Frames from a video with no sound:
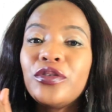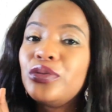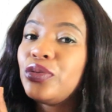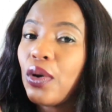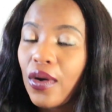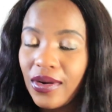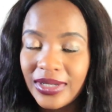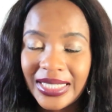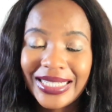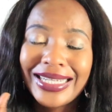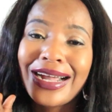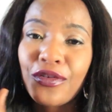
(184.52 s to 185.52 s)
even does
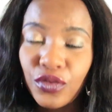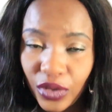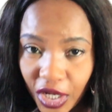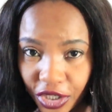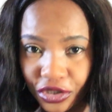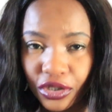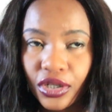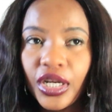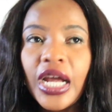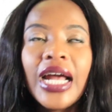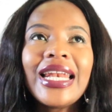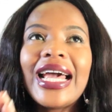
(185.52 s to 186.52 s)
the calculation.
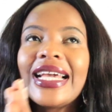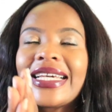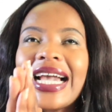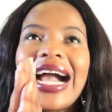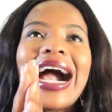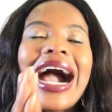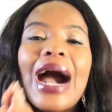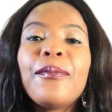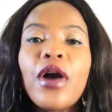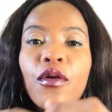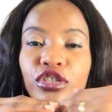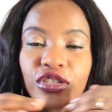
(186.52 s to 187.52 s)
Like, I
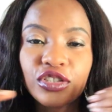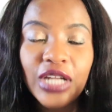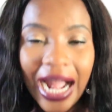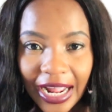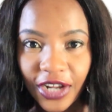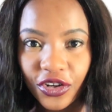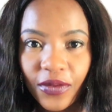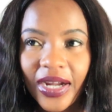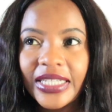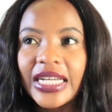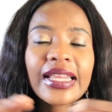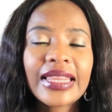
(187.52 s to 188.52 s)
was tired
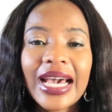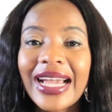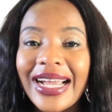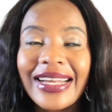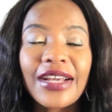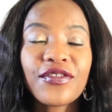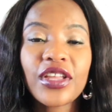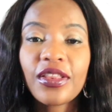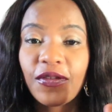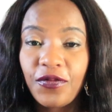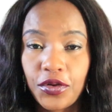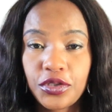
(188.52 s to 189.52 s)
already. Really tired after
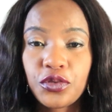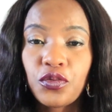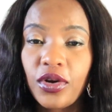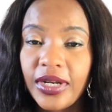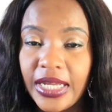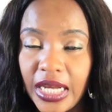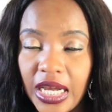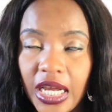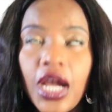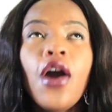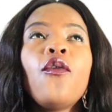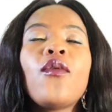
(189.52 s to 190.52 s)
the first 1
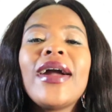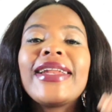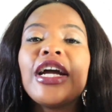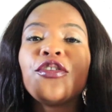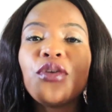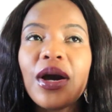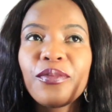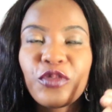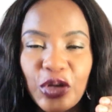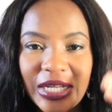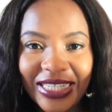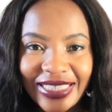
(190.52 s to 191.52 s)
year. When I know I'm
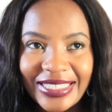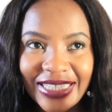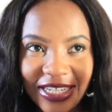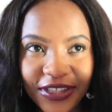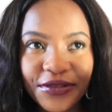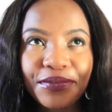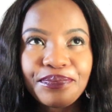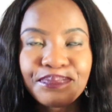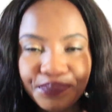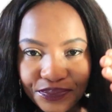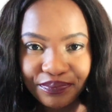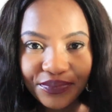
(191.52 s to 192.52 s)
doing this thing,
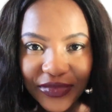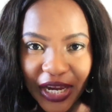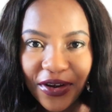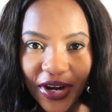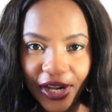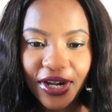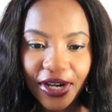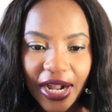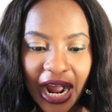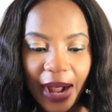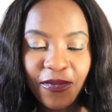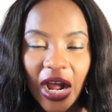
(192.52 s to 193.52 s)

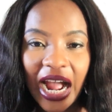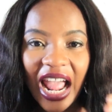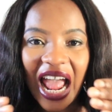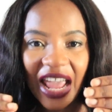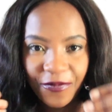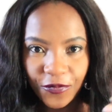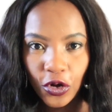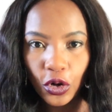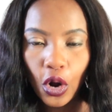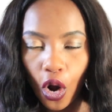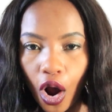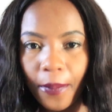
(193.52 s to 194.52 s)
I
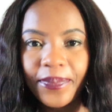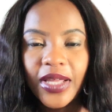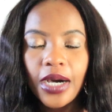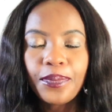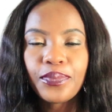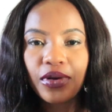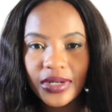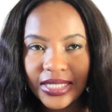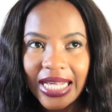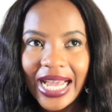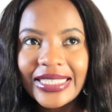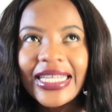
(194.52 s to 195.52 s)
follow up the
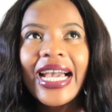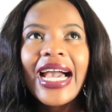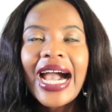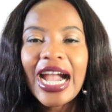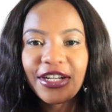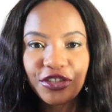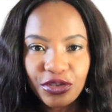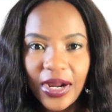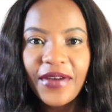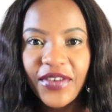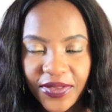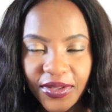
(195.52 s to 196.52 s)
process. I do
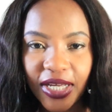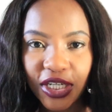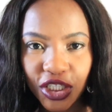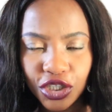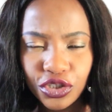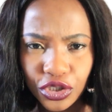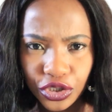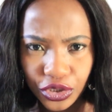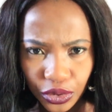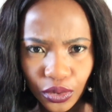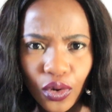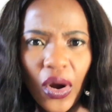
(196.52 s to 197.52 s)
everything I need to
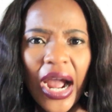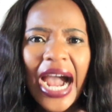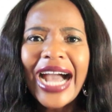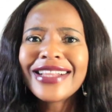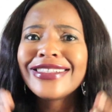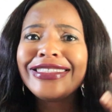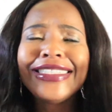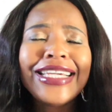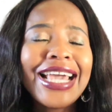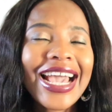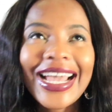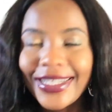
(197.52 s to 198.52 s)
do, and
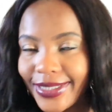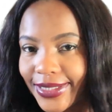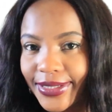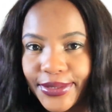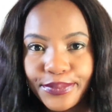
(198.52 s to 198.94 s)
yet,